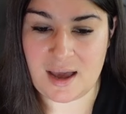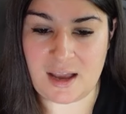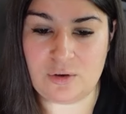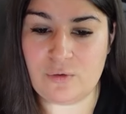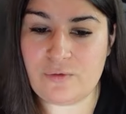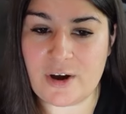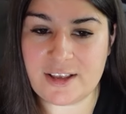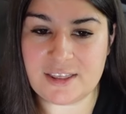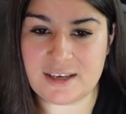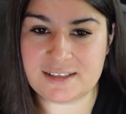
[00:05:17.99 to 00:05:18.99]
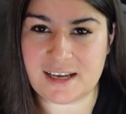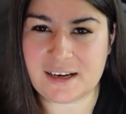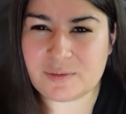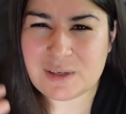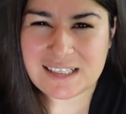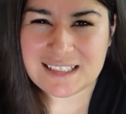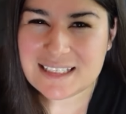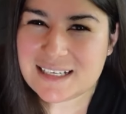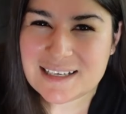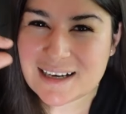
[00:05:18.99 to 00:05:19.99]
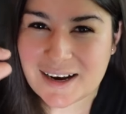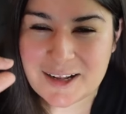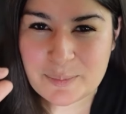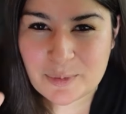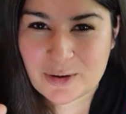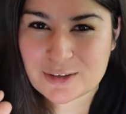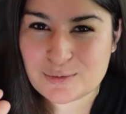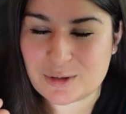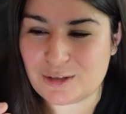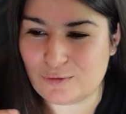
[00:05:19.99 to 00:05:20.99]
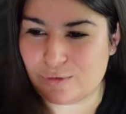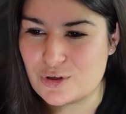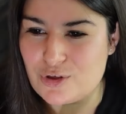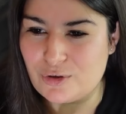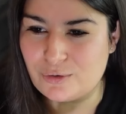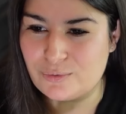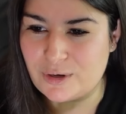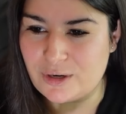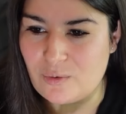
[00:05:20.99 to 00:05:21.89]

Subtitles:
And you'll find things like really teeny tiny books written for children,